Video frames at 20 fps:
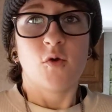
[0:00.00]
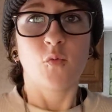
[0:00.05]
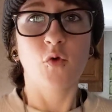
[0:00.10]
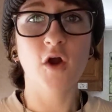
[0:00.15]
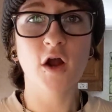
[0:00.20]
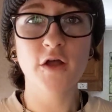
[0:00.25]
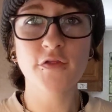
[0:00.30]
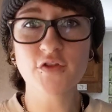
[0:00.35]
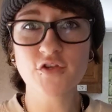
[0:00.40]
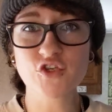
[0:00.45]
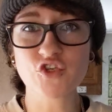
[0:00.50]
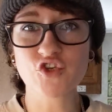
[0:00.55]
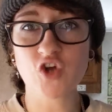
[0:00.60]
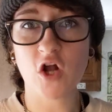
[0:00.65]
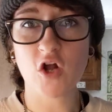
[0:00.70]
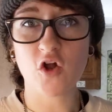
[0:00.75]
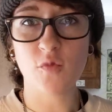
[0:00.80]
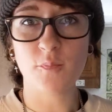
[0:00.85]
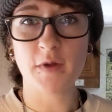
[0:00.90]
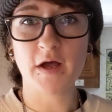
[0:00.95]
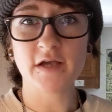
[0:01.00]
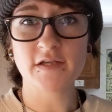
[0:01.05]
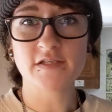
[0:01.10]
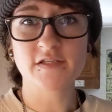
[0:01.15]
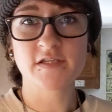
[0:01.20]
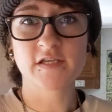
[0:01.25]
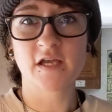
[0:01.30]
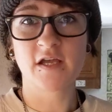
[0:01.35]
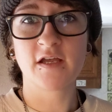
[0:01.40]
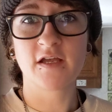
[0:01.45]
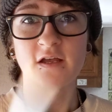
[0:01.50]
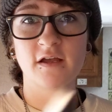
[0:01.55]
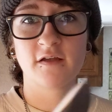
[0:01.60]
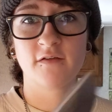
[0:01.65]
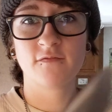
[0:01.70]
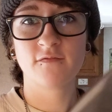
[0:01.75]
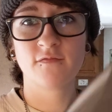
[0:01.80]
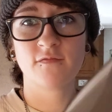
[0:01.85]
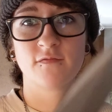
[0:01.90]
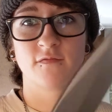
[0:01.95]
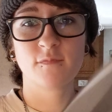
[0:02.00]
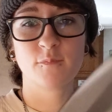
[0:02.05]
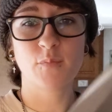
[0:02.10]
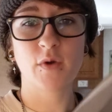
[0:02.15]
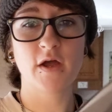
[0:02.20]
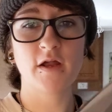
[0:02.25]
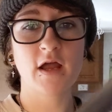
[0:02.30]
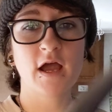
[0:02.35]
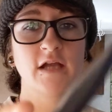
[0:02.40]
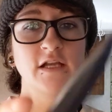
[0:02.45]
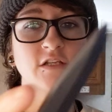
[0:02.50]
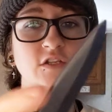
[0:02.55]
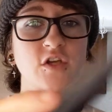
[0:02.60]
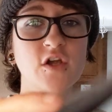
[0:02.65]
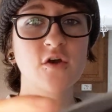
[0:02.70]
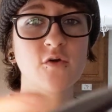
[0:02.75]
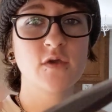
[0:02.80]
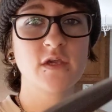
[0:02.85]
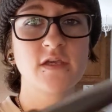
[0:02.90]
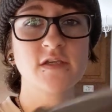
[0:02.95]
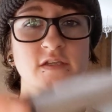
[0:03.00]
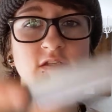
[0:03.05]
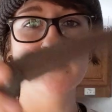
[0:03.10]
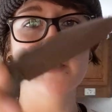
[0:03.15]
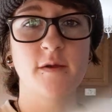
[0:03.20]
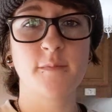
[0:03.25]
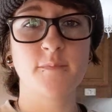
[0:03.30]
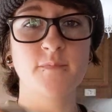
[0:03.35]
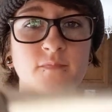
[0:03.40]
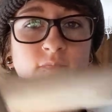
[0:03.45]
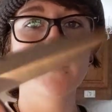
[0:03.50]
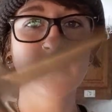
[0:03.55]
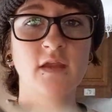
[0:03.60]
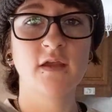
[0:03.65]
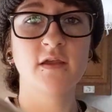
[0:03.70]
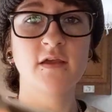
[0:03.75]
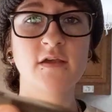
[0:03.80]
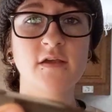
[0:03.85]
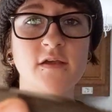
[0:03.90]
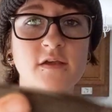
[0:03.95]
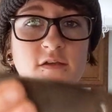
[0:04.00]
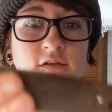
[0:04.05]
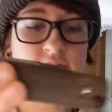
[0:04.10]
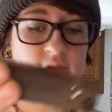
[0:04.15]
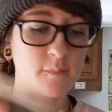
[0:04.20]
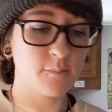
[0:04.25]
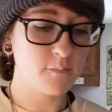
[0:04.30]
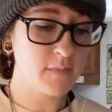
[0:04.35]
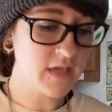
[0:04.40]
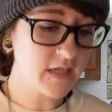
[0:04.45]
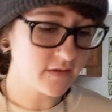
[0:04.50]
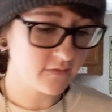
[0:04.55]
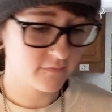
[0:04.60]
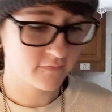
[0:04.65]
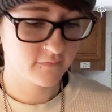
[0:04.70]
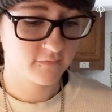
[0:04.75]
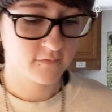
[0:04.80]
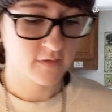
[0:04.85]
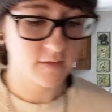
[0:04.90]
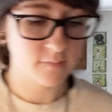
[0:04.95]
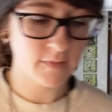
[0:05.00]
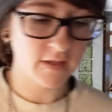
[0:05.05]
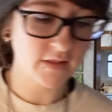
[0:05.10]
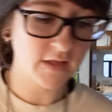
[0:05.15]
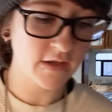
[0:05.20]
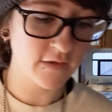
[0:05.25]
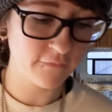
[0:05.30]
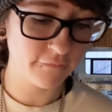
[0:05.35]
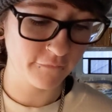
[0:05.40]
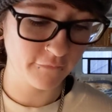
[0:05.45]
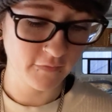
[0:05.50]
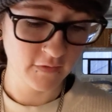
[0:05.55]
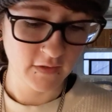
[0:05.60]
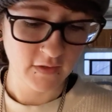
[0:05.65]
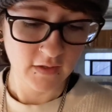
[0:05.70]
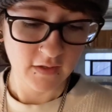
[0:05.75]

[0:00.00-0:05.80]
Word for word: We're on the struggle bus, but I need to go eat some some meat in my life.